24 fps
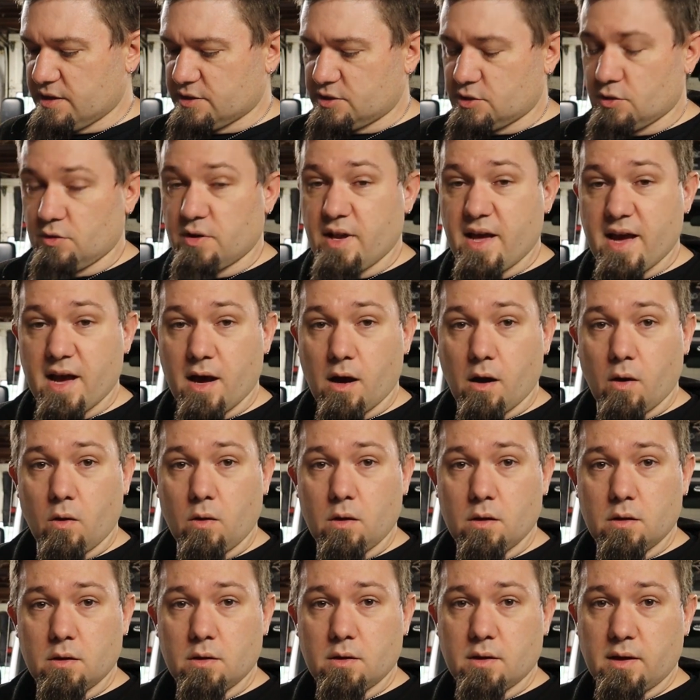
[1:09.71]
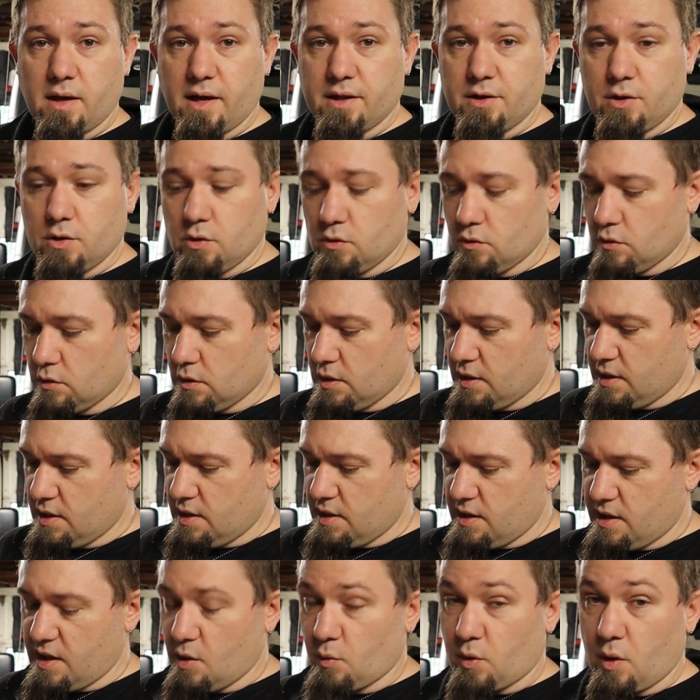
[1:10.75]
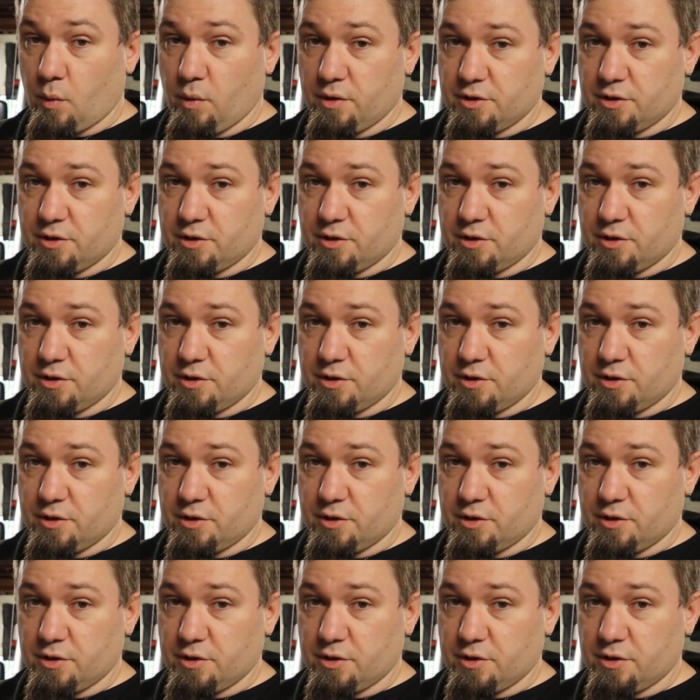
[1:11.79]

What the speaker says: So now I do. What I